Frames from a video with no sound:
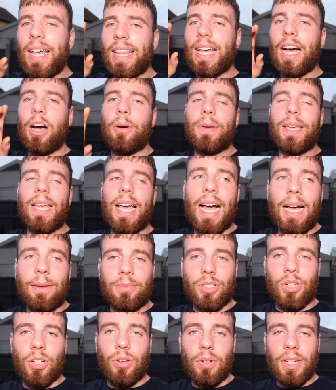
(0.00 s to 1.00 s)
That'll be
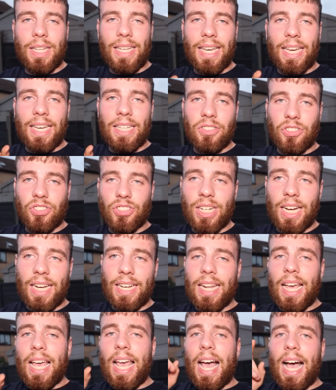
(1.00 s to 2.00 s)
absolutely
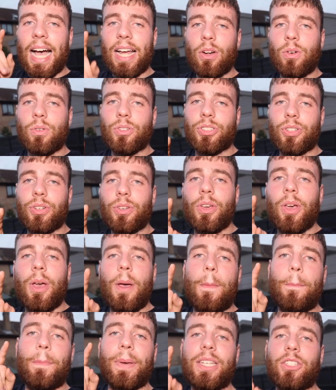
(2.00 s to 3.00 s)
insane. And also,
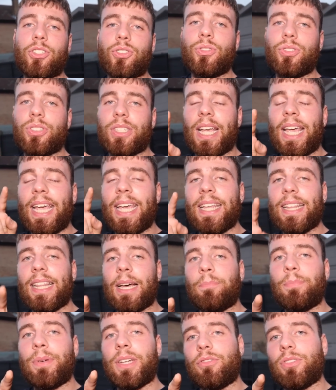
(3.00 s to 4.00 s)
be sure to hit
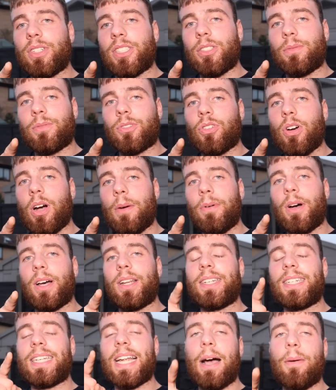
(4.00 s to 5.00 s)
that big red subscribe
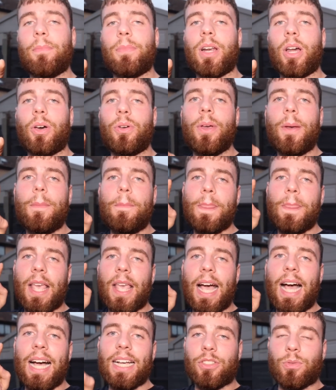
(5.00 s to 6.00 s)
button down below
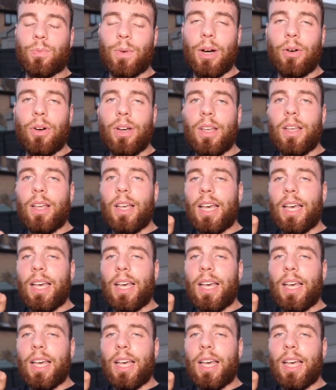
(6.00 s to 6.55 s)
as well.